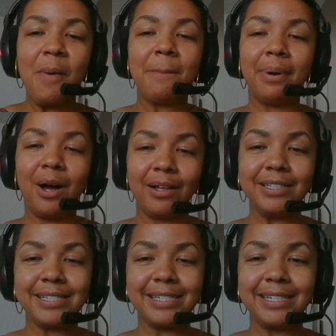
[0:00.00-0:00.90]

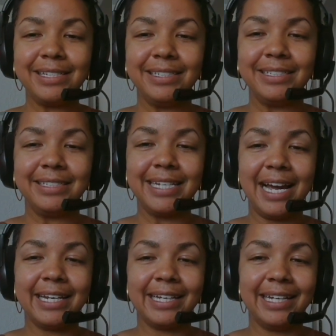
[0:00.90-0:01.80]
Policy
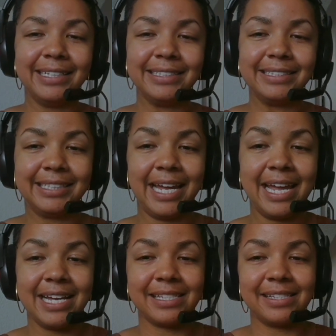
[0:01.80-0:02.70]
data
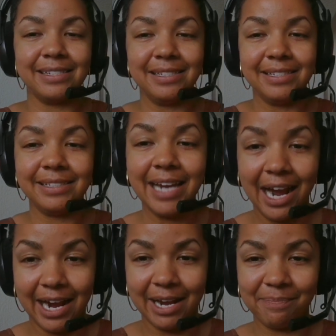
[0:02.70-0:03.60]
takes
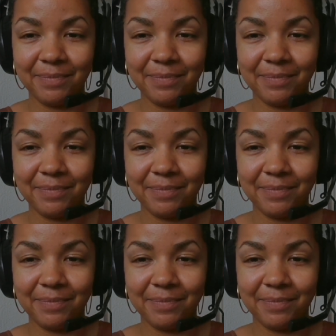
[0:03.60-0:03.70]
time.